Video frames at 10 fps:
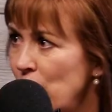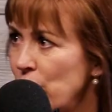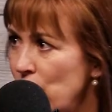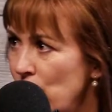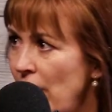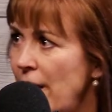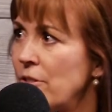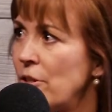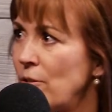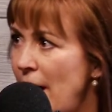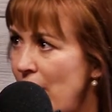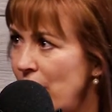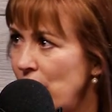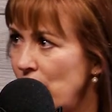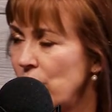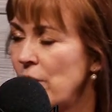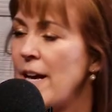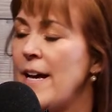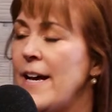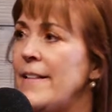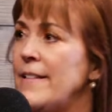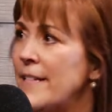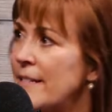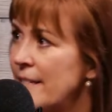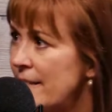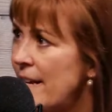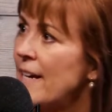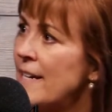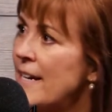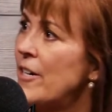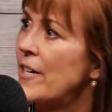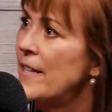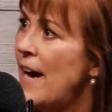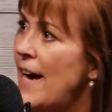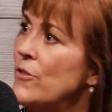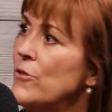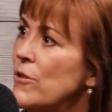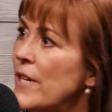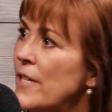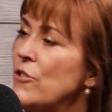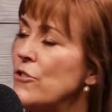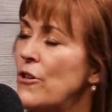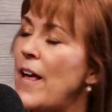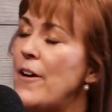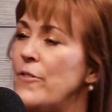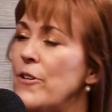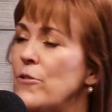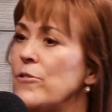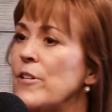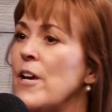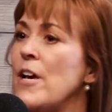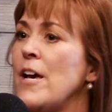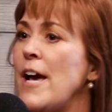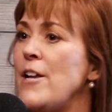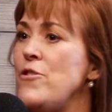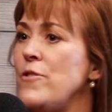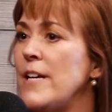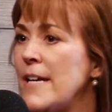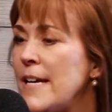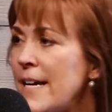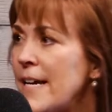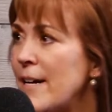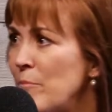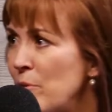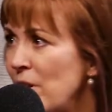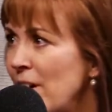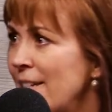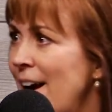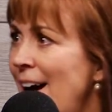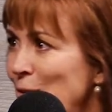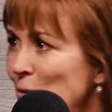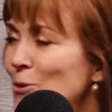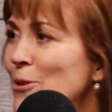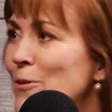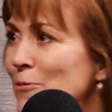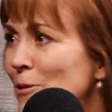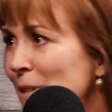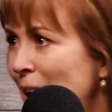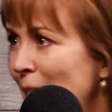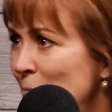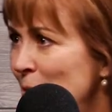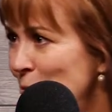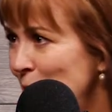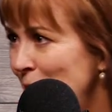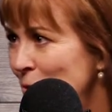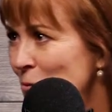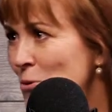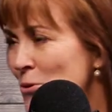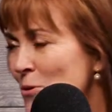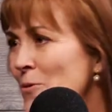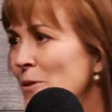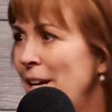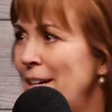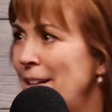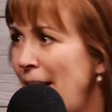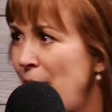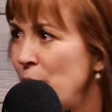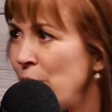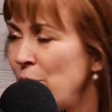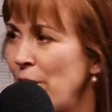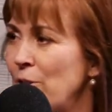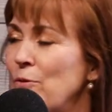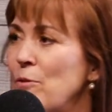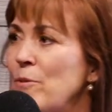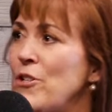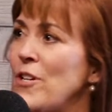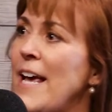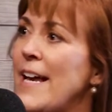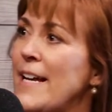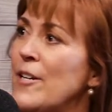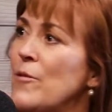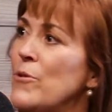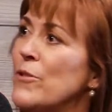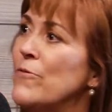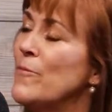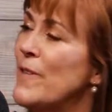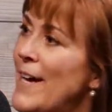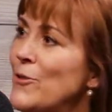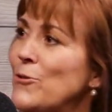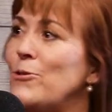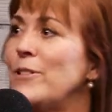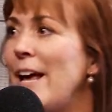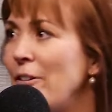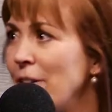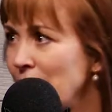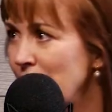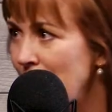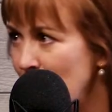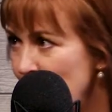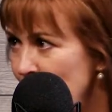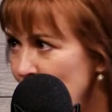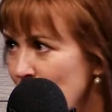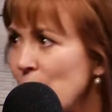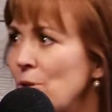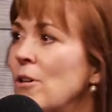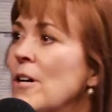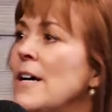school grades are allowed in those. And then the secondary, the high school ages are allowed in those. And you can get a book as a high schooler from the elementary school in a library transfer, but you can't get a book from the high school down into the elementary school